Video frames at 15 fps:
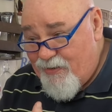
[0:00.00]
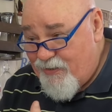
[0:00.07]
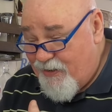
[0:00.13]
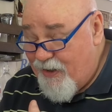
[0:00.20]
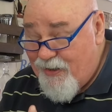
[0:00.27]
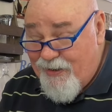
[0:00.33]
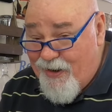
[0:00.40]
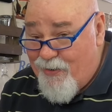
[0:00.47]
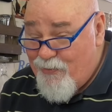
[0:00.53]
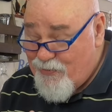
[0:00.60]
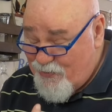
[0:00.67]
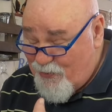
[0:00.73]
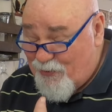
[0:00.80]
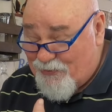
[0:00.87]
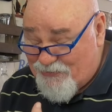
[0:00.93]
You get the
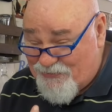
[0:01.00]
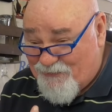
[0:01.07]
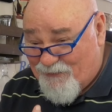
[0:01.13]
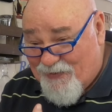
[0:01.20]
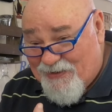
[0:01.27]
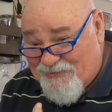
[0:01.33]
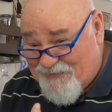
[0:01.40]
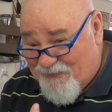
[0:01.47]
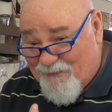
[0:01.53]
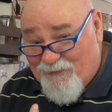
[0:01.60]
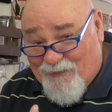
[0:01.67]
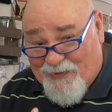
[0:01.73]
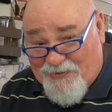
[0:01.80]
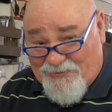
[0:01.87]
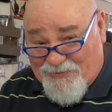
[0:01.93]
alcohol, that's the
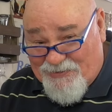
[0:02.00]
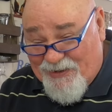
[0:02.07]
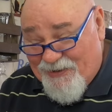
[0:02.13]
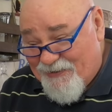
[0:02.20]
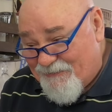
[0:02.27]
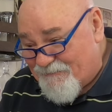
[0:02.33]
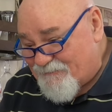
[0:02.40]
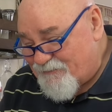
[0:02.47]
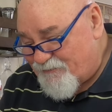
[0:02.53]
first thing.